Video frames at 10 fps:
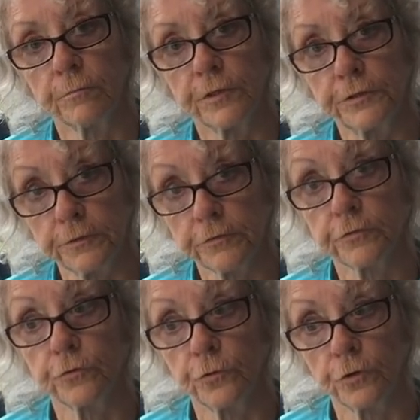
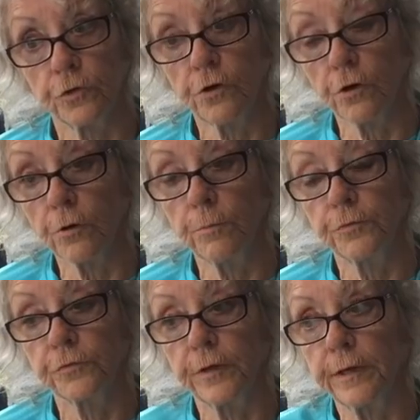medicinal
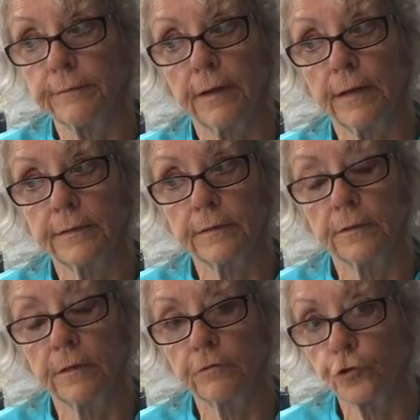herbs that I
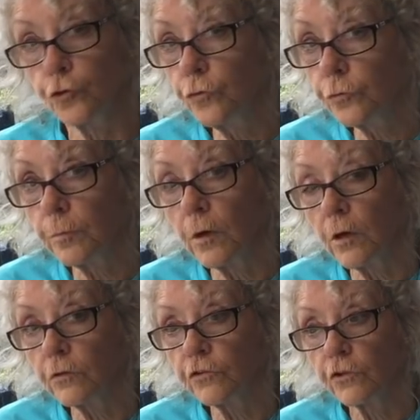didn't ever use
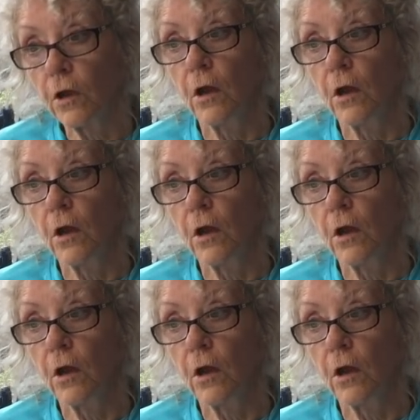much,